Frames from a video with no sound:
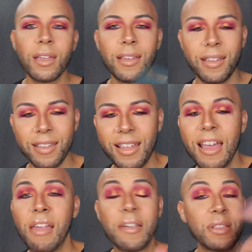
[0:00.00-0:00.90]
They
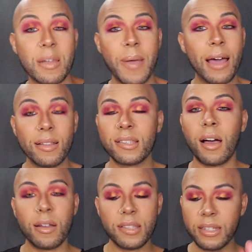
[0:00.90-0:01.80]
have a lot of palettes,
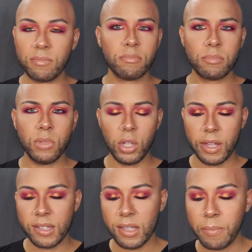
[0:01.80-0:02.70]
honestly. Look
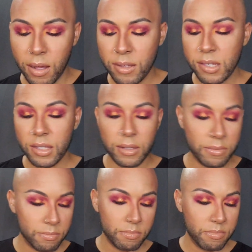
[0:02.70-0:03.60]
into them. Onto
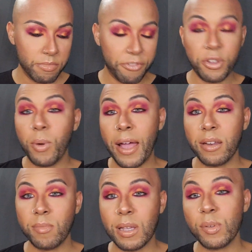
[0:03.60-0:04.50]
the few
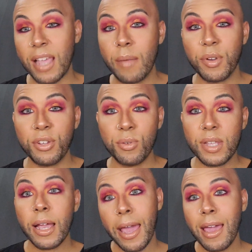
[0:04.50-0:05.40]
items I was able to use
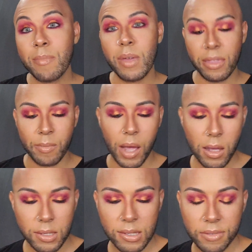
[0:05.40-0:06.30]
that came in the
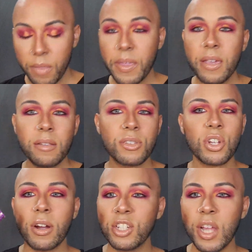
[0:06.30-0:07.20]
box. The
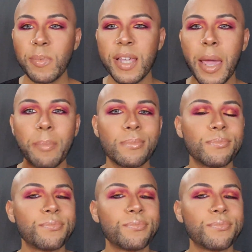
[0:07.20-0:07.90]
Tarte Shape Tape.